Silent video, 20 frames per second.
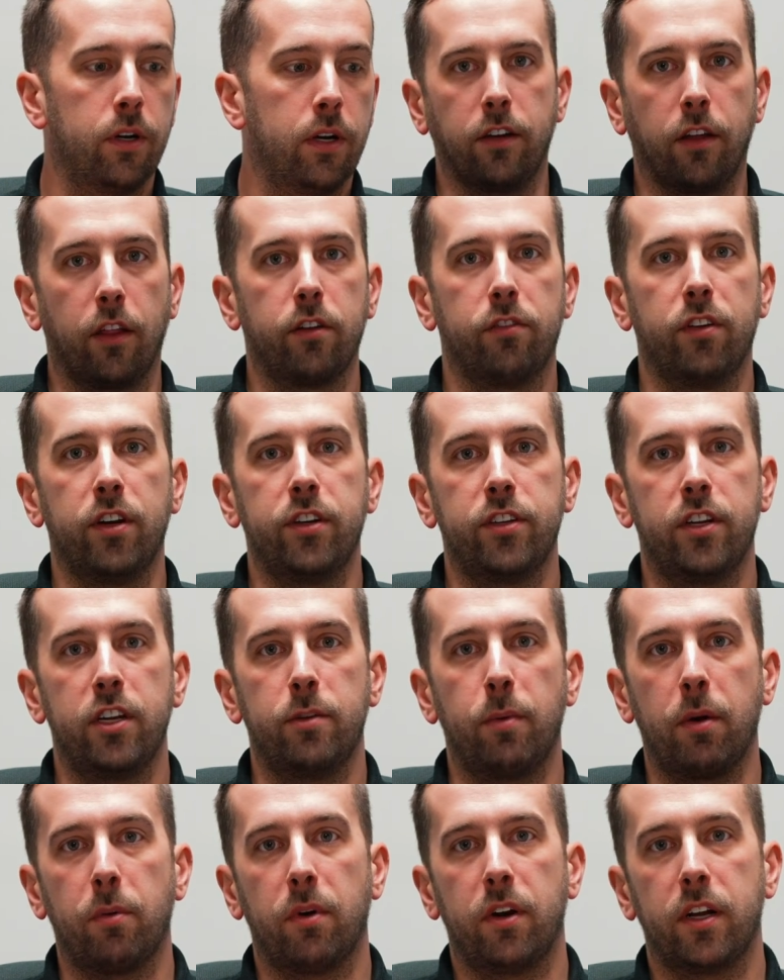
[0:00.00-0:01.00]
Another reason you
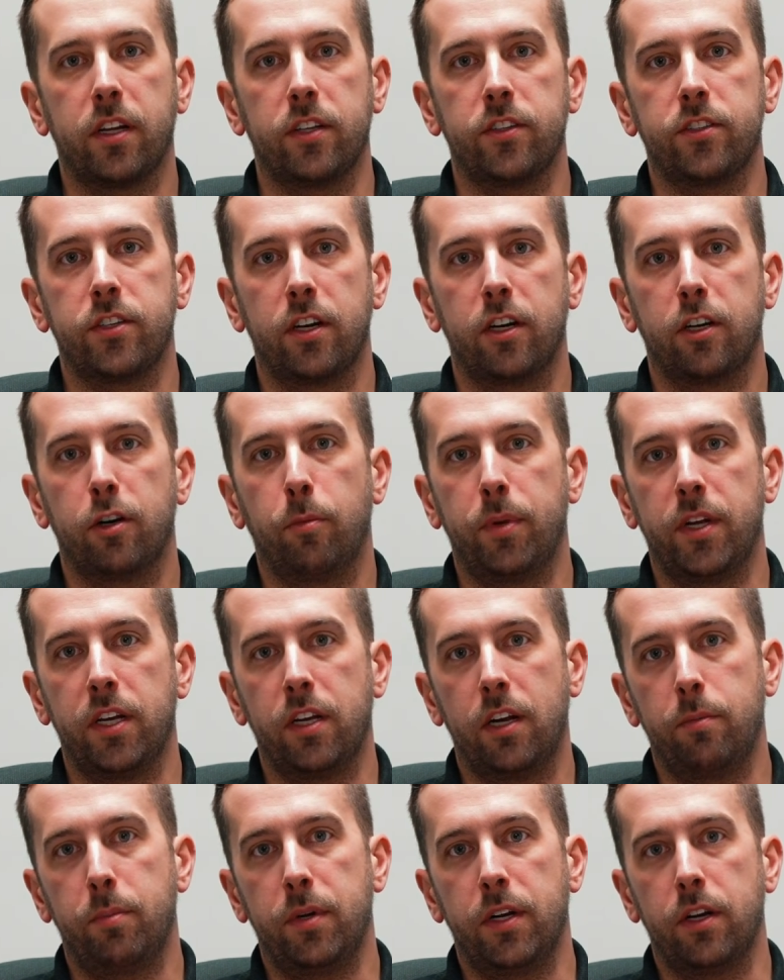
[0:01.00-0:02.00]
might wanna consider a
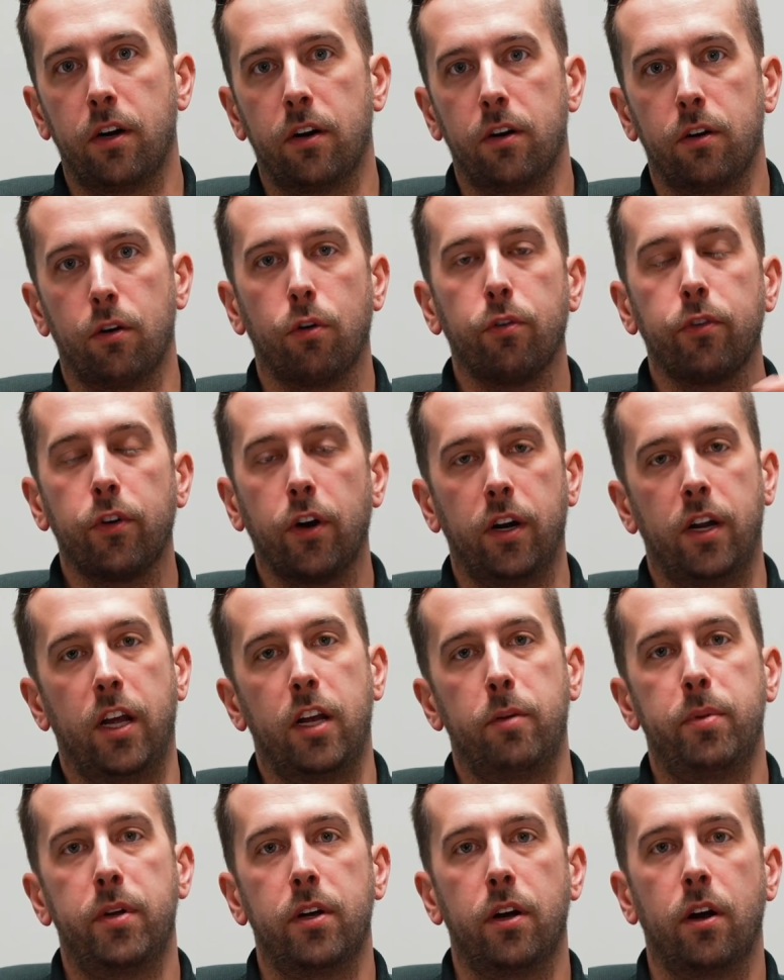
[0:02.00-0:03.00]
PAPR over an
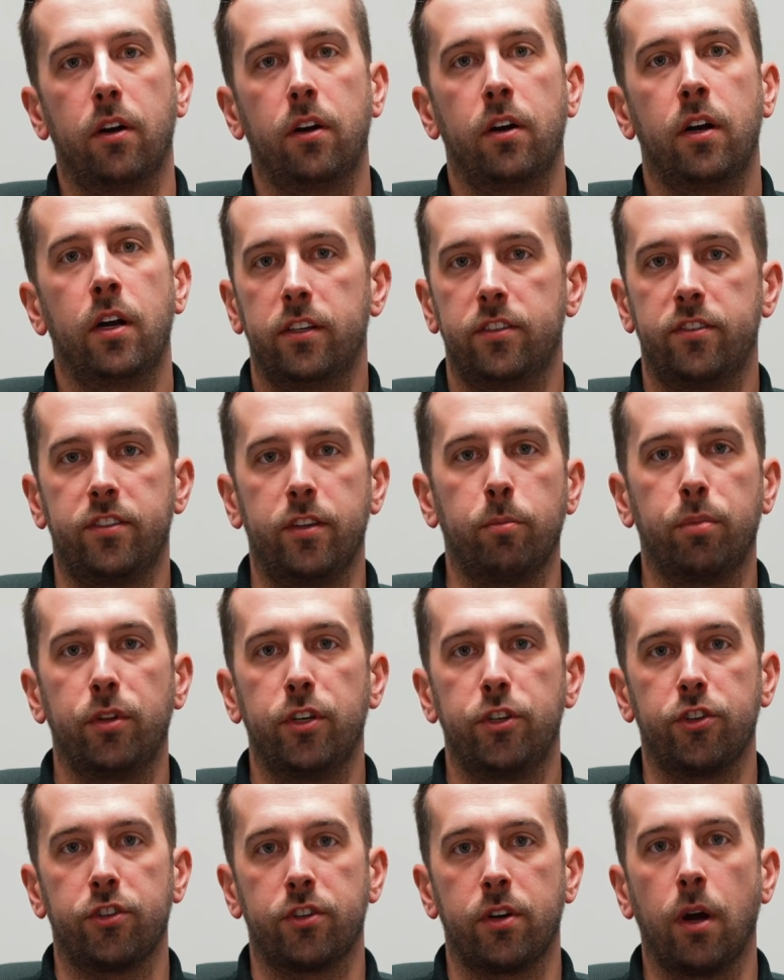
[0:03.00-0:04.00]
APR is simply
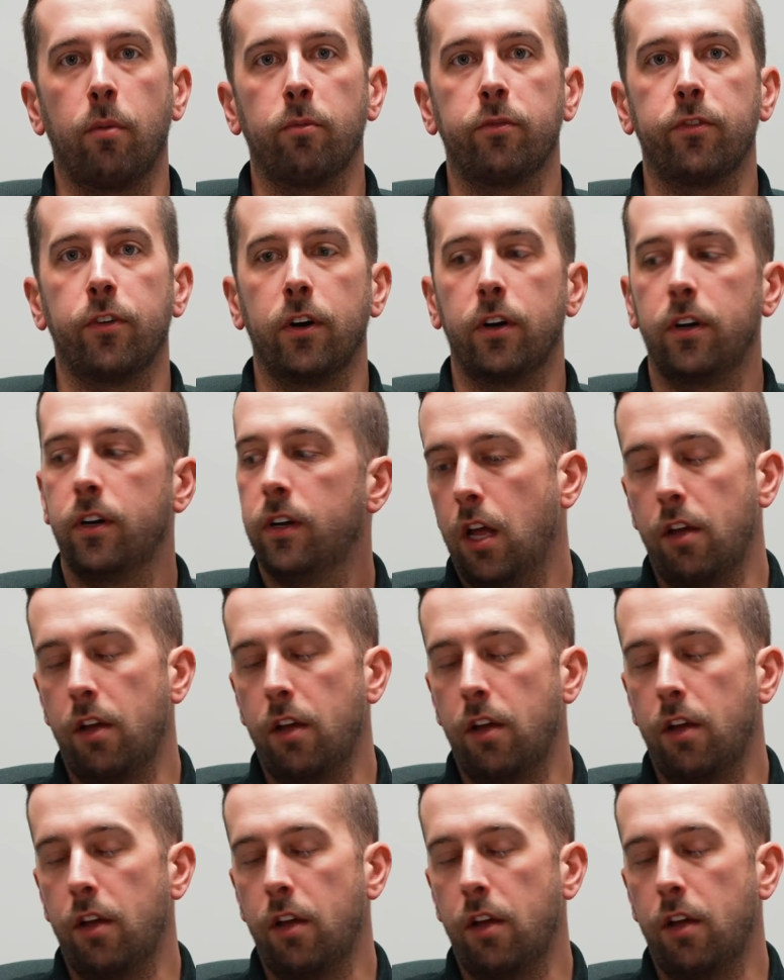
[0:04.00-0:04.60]
just comfort.